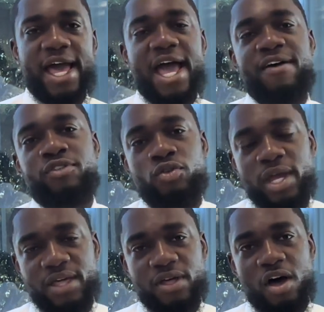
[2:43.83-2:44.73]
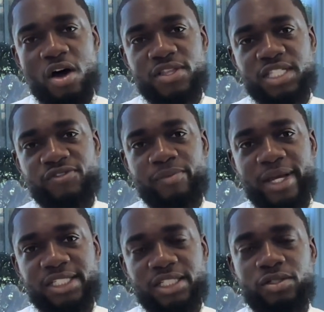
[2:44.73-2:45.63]
After you gather all this
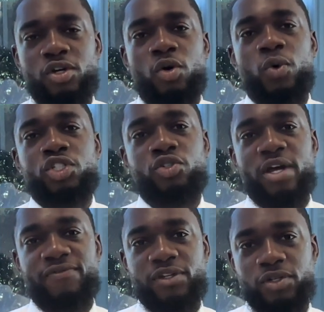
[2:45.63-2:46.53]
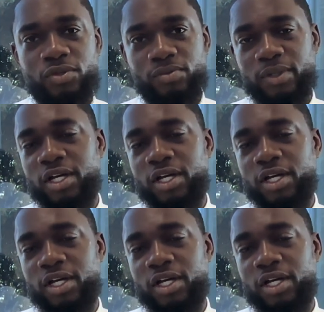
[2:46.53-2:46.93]
information, what you have to do,